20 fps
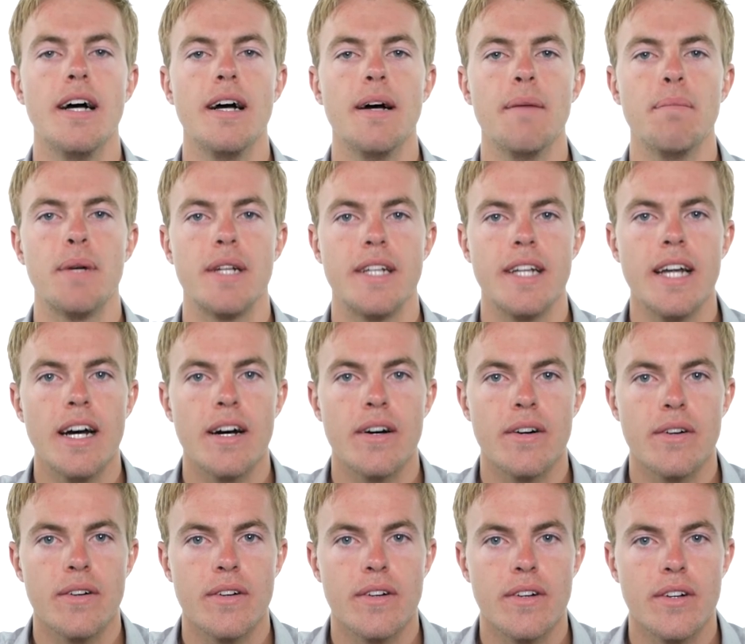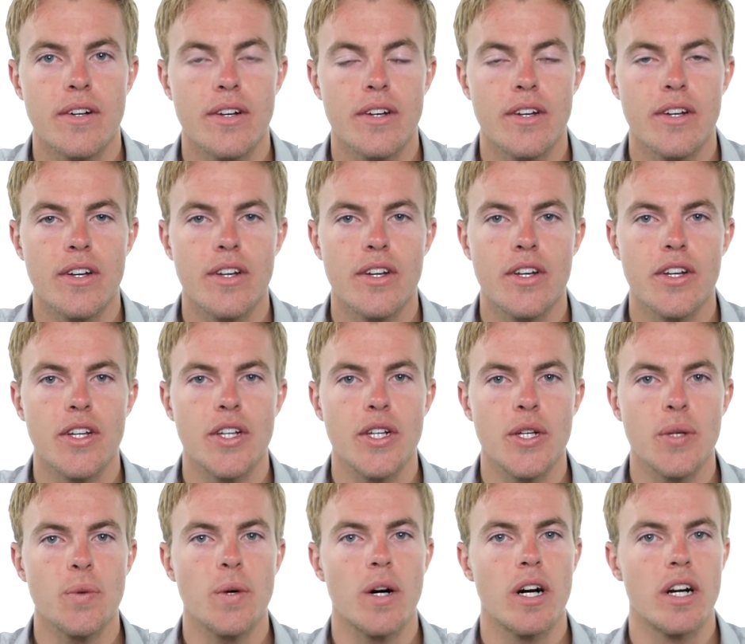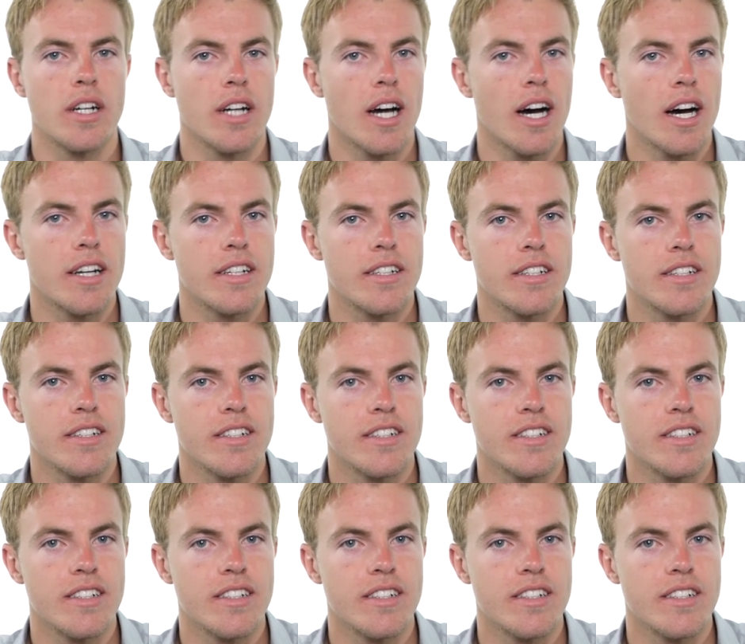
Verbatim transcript: But now you are not